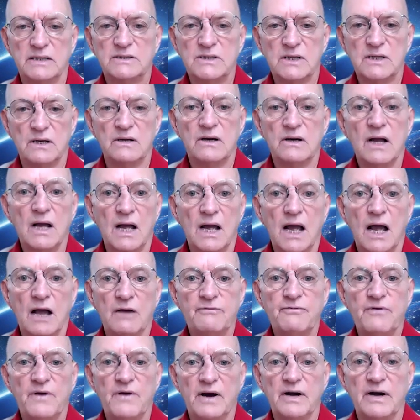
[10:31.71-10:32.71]
So
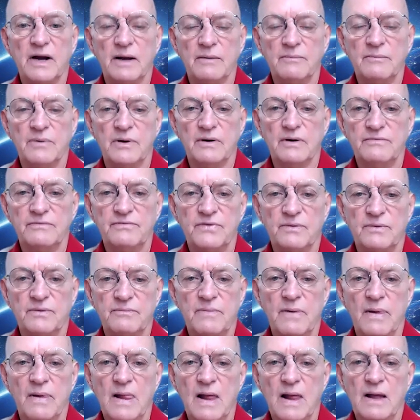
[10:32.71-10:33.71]
a fair number of
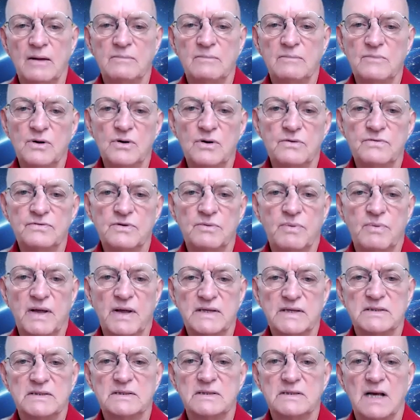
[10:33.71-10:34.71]
them moved to
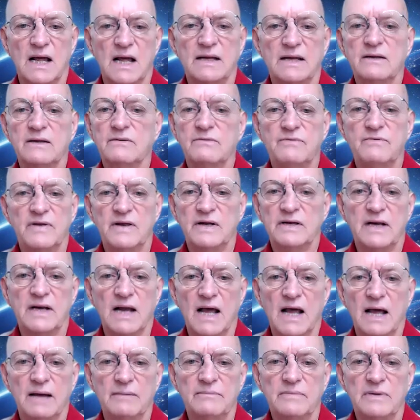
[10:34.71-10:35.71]
places like
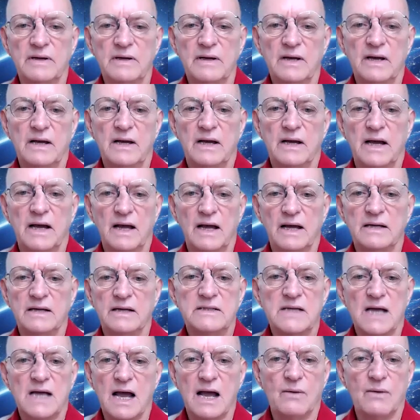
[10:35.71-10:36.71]
Vietnam,
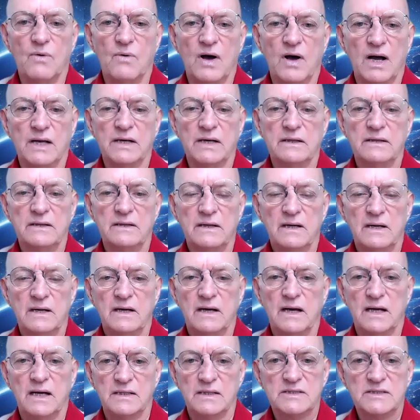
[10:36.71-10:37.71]
Taiwan,
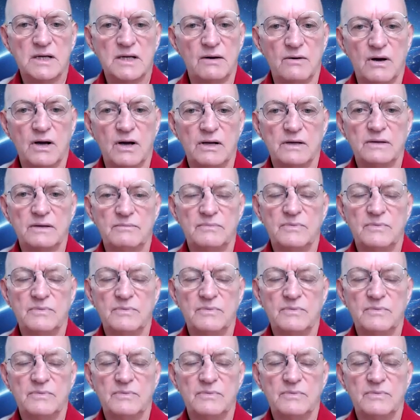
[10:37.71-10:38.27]
and so on.